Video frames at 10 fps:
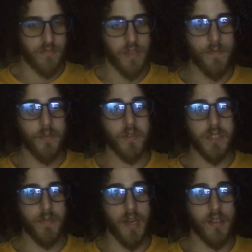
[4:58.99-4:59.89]

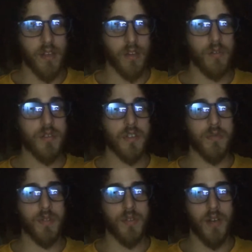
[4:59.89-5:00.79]
influenced by the conclusions
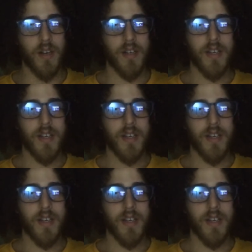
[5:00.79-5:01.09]
we draw,